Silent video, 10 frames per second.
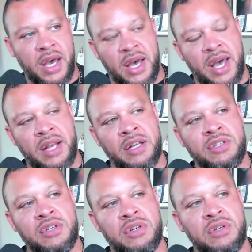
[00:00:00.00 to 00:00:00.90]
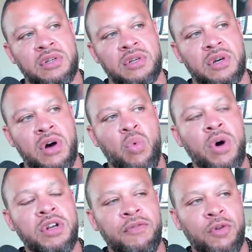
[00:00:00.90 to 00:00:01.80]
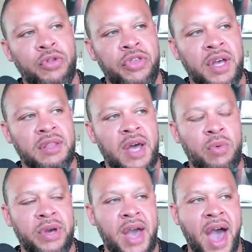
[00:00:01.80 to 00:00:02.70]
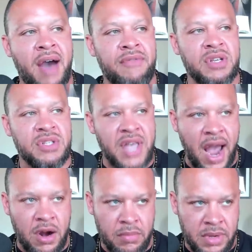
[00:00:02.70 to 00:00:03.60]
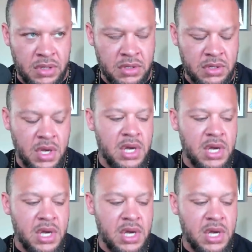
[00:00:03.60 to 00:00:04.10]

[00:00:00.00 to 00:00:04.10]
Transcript: And it's a wonderful thing that we have the sacraments,